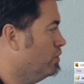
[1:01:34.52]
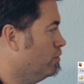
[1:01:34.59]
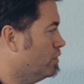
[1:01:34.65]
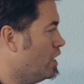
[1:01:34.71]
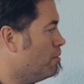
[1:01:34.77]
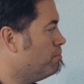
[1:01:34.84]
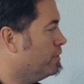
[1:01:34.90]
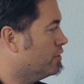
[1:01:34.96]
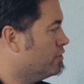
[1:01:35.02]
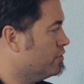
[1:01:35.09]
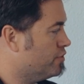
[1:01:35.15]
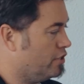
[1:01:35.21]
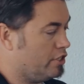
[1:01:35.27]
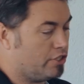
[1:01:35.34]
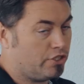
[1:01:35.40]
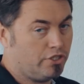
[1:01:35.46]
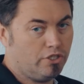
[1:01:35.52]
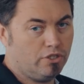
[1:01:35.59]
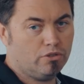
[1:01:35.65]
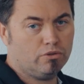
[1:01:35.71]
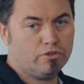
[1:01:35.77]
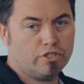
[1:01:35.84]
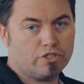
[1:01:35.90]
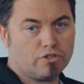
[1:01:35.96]
build up because they're
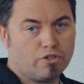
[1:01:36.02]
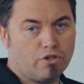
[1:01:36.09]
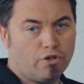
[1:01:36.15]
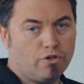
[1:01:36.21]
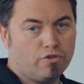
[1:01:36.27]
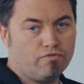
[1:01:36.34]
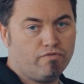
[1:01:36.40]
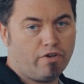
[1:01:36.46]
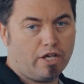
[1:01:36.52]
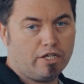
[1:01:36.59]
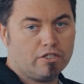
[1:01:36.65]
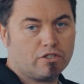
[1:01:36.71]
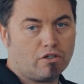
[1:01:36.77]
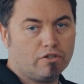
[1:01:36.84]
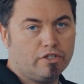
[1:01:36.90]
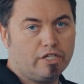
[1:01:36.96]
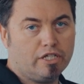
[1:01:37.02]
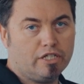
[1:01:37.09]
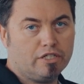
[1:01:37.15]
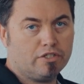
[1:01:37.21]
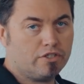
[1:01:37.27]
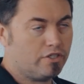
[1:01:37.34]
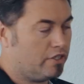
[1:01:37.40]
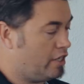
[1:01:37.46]
sealed, there's no vent on
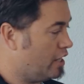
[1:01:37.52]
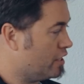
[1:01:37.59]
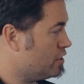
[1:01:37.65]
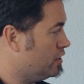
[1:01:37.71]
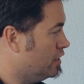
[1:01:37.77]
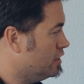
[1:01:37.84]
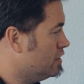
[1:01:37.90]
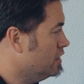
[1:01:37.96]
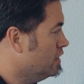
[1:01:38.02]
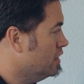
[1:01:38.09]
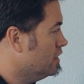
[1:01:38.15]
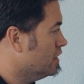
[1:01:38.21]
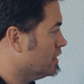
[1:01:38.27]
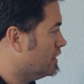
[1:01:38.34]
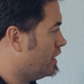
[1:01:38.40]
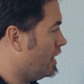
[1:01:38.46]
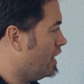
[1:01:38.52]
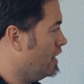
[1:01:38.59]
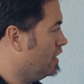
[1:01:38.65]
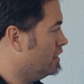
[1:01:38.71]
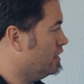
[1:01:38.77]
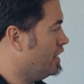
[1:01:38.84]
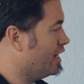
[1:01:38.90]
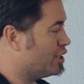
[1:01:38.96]
these, they actually
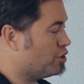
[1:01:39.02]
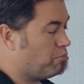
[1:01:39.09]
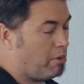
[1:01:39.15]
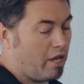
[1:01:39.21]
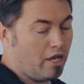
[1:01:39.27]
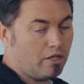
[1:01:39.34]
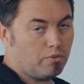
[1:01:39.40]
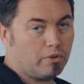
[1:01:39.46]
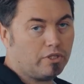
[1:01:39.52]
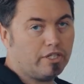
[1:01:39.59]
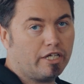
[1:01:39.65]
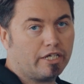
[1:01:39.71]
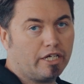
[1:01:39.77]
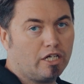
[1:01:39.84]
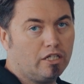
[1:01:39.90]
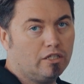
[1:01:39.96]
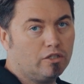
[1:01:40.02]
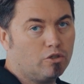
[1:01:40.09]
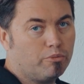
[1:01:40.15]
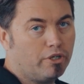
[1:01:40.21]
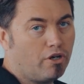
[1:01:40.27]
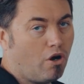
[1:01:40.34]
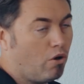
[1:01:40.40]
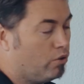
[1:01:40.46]
can expand when they get a little
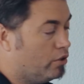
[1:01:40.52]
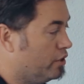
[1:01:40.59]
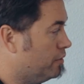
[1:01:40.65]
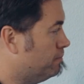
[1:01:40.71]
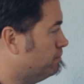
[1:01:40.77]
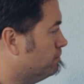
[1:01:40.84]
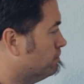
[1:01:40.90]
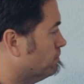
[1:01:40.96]
bit older.